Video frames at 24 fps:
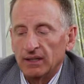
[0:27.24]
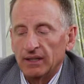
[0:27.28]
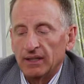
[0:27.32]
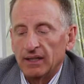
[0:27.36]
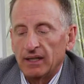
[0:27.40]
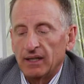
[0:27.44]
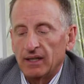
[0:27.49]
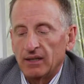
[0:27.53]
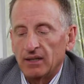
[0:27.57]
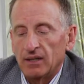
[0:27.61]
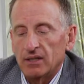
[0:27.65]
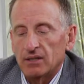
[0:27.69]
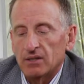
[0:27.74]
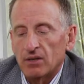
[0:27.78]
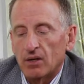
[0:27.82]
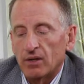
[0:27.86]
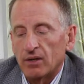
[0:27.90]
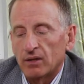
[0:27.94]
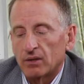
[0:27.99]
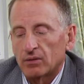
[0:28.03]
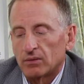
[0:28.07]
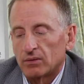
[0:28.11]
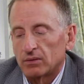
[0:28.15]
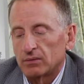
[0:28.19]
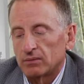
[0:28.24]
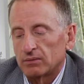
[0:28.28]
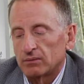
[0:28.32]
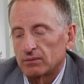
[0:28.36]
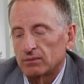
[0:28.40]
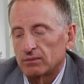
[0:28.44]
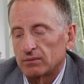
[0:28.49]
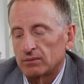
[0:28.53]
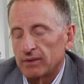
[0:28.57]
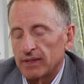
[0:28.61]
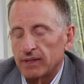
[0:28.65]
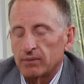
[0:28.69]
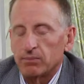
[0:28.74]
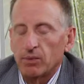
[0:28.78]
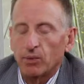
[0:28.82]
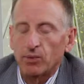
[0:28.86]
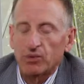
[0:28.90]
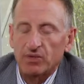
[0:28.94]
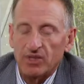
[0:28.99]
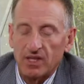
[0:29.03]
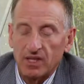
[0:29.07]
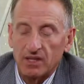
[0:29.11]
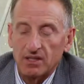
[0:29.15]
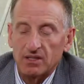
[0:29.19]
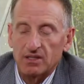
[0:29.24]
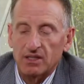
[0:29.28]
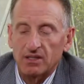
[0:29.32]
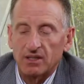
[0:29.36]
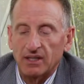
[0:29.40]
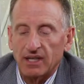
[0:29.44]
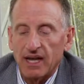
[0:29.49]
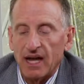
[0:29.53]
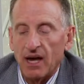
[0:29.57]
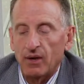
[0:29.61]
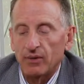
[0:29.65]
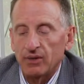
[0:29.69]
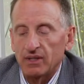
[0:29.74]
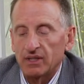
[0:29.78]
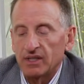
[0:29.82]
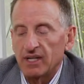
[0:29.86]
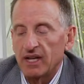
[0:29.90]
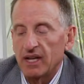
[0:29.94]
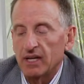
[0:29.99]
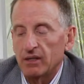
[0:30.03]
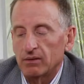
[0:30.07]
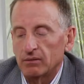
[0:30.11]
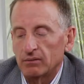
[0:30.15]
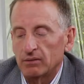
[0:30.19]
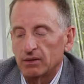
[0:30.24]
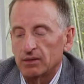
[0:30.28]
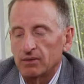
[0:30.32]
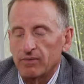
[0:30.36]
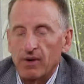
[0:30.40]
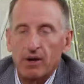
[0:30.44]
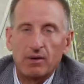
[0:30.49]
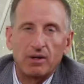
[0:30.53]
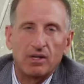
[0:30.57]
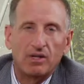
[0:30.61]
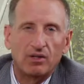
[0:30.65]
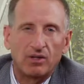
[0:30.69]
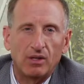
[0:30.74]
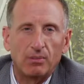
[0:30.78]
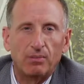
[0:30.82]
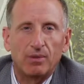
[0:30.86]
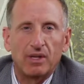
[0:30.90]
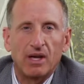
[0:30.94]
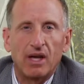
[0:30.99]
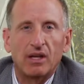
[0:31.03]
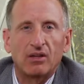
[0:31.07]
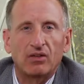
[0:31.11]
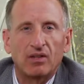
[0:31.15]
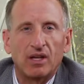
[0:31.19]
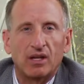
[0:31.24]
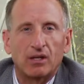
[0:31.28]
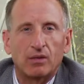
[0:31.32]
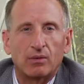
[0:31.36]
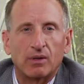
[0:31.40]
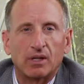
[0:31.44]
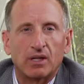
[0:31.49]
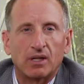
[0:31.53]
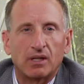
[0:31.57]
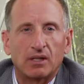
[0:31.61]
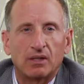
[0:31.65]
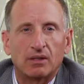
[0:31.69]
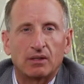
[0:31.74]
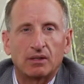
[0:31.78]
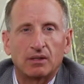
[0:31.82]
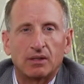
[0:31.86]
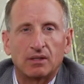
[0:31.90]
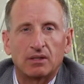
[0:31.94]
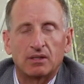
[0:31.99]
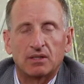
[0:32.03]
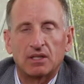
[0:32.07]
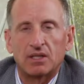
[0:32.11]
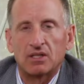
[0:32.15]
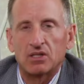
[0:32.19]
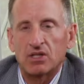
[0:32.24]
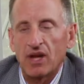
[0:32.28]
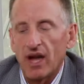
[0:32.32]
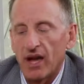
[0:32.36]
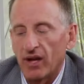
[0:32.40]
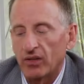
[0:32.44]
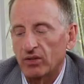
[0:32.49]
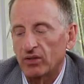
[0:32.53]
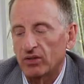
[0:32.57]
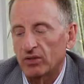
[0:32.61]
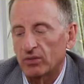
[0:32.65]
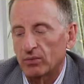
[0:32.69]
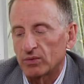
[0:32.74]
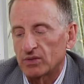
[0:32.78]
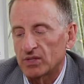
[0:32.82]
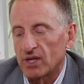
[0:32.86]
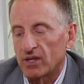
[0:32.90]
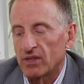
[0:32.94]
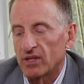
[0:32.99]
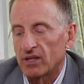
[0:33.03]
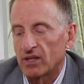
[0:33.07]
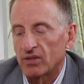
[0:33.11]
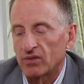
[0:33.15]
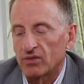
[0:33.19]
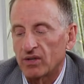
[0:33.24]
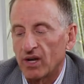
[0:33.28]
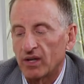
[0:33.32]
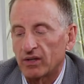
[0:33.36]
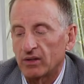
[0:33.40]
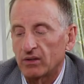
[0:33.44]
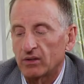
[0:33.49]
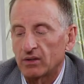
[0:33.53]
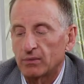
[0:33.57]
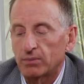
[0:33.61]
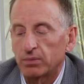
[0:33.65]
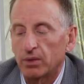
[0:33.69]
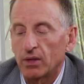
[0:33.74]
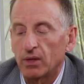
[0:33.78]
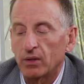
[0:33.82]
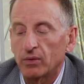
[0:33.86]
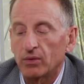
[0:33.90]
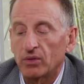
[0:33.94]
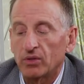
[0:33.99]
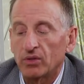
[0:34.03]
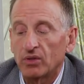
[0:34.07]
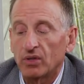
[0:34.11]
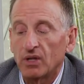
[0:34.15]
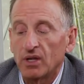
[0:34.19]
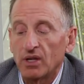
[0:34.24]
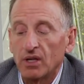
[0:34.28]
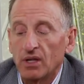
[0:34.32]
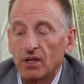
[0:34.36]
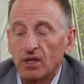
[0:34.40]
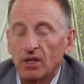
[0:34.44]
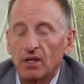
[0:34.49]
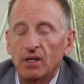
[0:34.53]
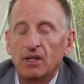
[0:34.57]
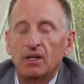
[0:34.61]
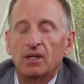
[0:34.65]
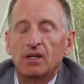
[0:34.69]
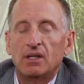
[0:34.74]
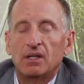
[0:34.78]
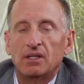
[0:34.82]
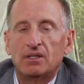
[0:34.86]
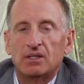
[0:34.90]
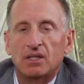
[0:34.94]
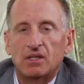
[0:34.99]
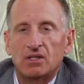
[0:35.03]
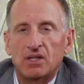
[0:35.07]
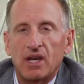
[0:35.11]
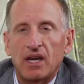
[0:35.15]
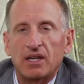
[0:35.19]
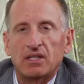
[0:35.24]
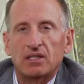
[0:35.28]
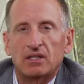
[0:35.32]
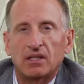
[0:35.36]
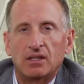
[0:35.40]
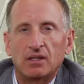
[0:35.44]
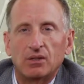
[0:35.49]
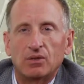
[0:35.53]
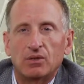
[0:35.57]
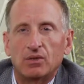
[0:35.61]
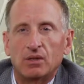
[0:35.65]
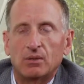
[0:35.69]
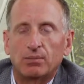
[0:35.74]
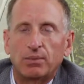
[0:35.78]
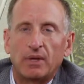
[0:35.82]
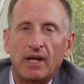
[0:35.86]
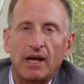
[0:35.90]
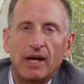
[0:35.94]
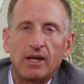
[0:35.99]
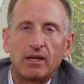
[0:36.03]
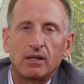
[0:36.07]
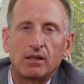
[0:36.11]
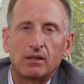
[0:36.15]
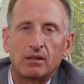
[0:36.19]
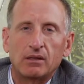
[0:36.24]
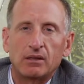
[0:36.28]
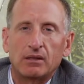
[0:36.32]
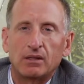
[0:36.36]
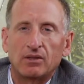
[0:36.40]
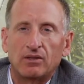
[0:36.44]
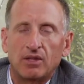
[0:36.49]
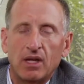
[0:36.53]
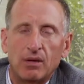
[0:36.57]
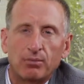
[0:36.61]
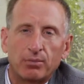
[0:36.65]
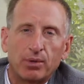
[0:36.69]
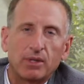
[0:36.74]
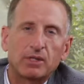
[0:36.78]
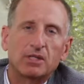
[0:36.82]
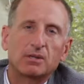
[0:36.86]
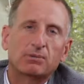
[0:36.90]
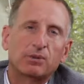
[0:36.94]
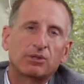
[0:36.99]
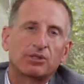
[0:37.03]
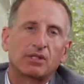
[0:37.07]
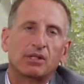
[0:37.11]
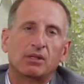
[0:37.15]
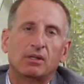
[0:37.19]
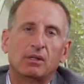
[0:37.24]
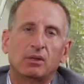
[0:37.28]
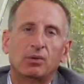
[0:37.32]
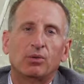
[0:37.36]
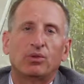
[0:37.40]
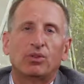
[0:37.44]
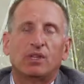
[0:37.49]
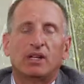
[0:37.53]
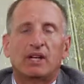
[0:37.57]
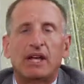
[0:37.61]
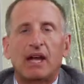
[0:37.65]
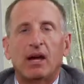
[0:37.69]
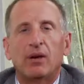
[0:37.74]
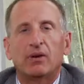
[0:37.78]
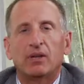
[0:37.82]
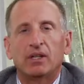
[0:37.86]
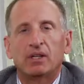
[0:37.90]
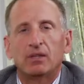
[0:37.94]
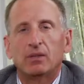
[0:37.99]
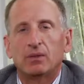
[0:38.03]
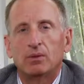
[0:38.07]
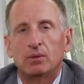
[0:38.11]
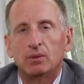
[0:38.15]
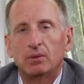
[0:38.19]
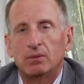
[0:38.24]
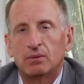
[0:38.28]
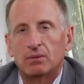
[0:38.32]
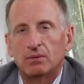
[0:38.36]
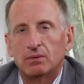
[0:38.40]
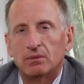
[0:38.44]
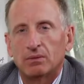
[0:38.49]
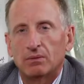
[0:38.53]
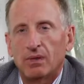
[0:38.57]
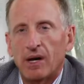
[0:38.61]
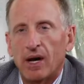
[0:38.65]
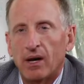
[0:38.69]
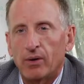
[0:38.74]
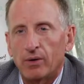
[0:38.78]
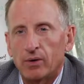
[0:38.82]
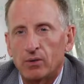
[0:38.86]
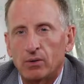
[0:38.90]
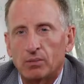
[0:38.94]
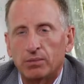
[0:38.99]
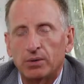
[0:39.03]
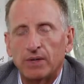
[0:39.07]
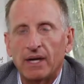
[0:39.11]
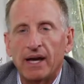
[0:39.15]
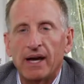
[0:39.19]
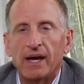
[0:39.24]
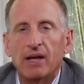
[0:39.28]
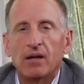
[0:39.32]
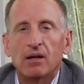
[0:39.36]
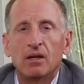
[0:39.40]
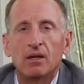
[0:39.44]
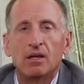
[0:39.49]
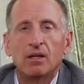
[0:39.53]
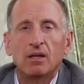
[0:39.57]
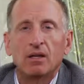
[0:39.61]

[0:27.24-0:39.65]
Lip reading: And this article, like most things in Accounting Today, is very CPA-centric. It suggests, which I think is not a good approach, it suggests that you should apply the same principles that you use in accounting to how you apply